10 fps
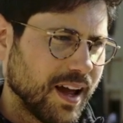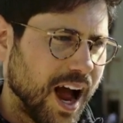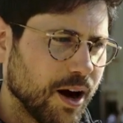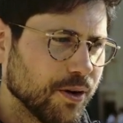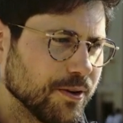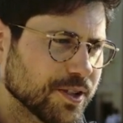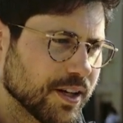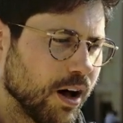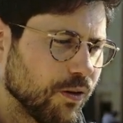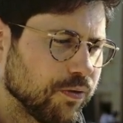how do you
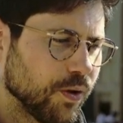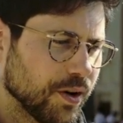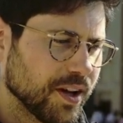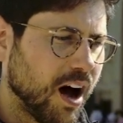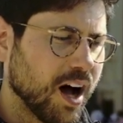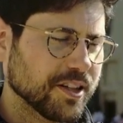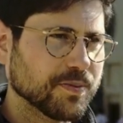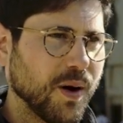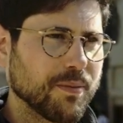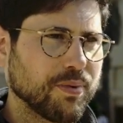solve for the
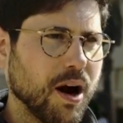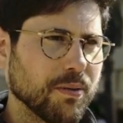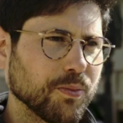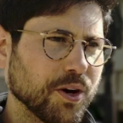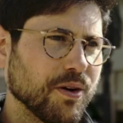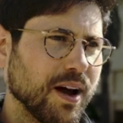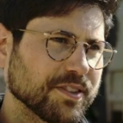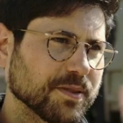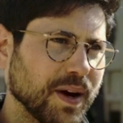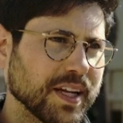hotspot problem where you
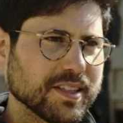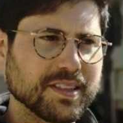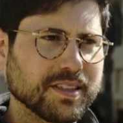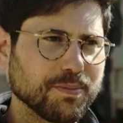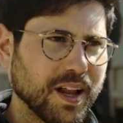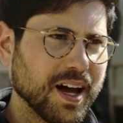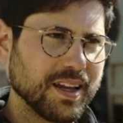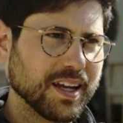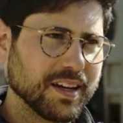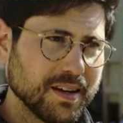have spikes in supply,
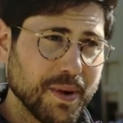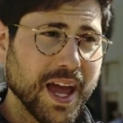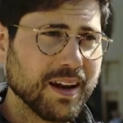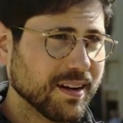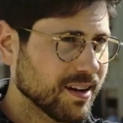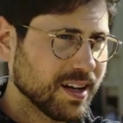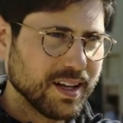like in demand?